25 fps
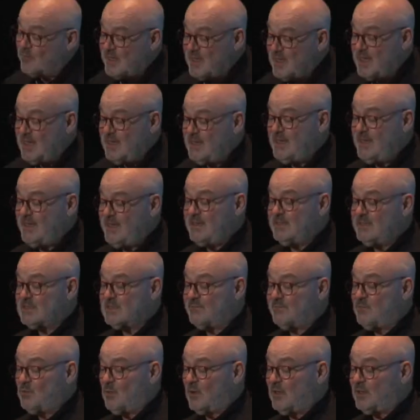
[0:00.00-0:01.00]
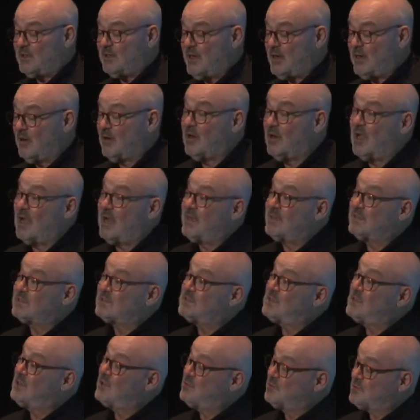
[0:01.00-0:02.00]
the Indians of North
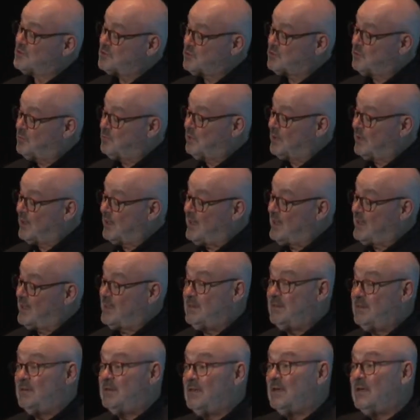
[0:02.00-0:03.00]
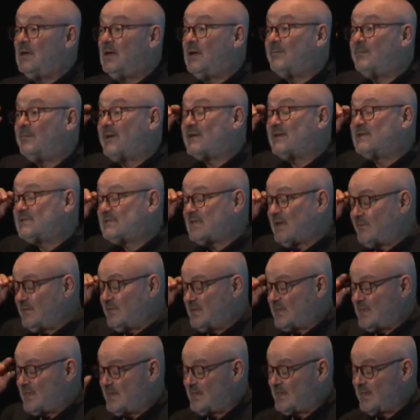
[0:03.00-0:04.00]
Carolina's coastal plain, by
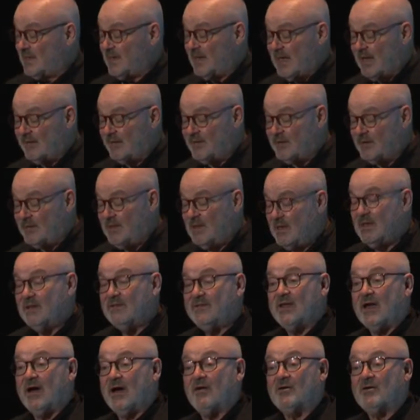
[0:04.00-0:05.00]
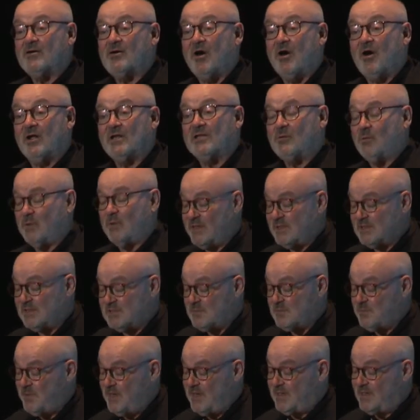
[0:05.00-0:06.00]
1711, the
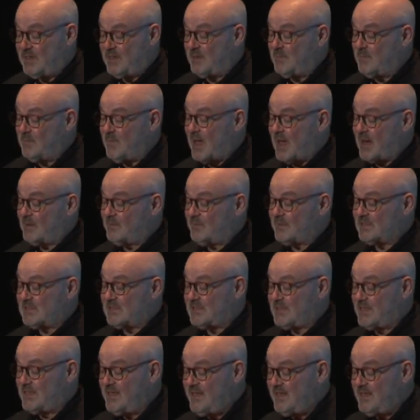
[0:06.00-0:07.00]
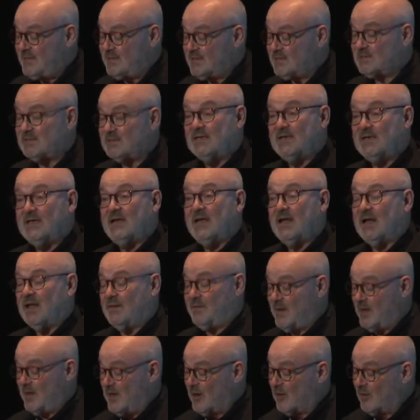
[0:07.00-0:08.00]
Algonquian-speaking Mattamuskeets
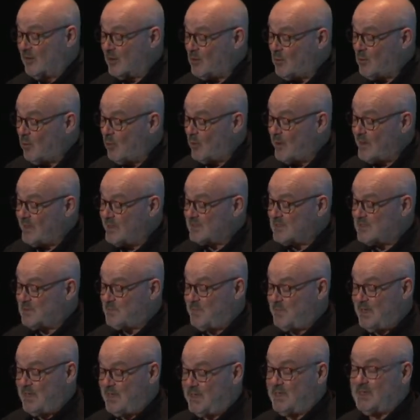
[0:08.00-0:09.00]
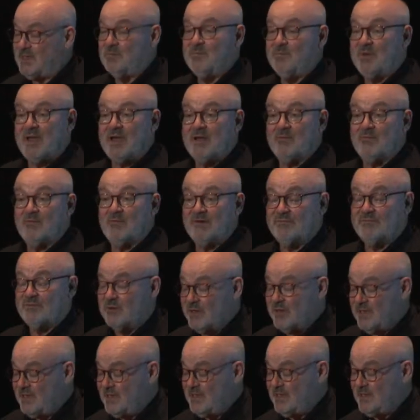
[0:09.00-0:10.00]
and the Iroquoian-speaking Bay
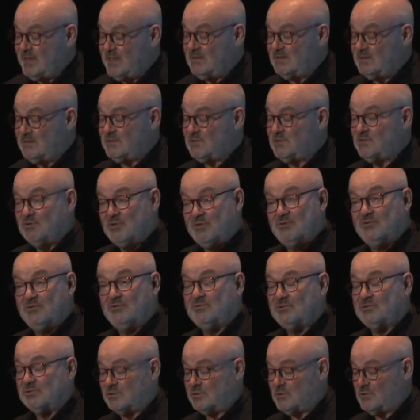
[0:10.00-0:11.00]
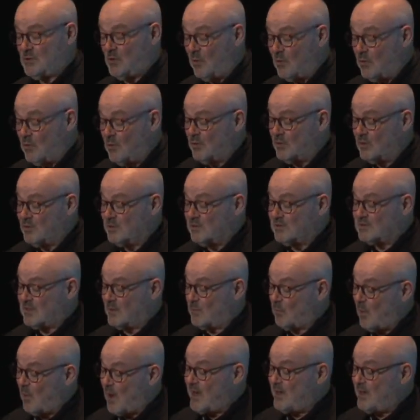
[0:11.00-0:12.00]
River Indians, Neuse, Corrs,
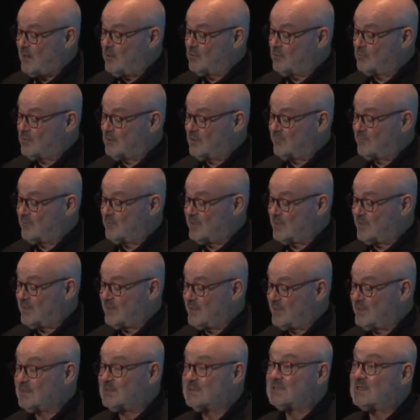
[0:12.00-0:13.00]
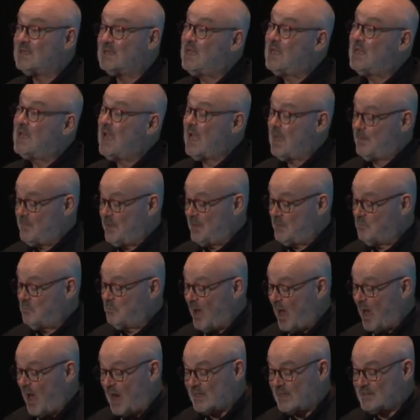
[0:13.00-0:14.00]
and White Oak River Indians had been
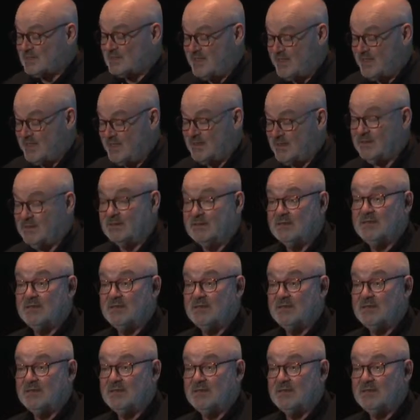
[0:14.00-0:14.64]
boxed in,